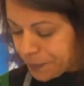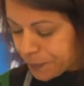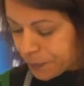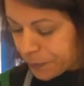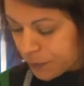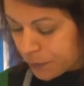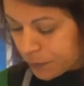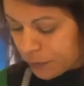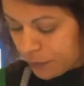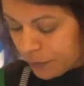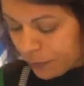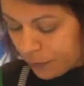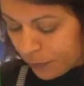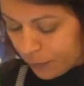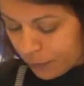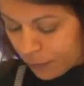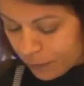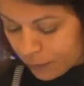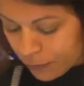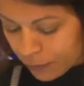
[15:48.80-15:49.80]

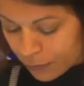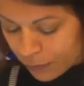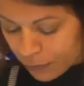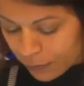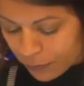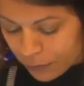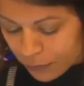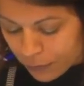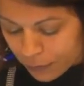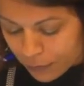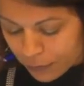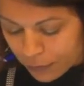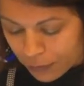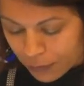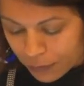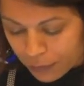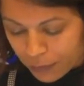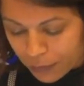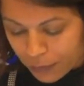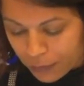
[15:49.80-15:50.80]

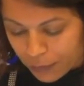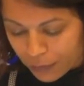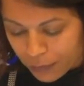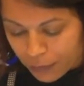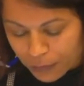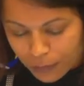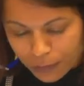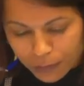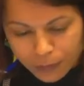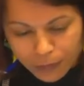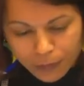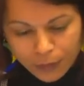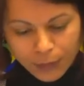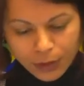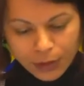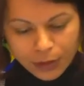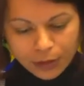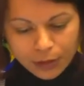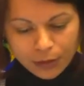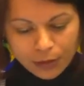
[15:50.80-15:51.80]

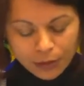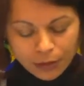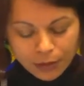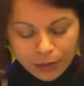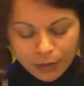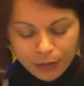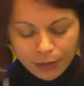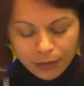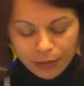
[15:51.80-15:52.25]
[no speech]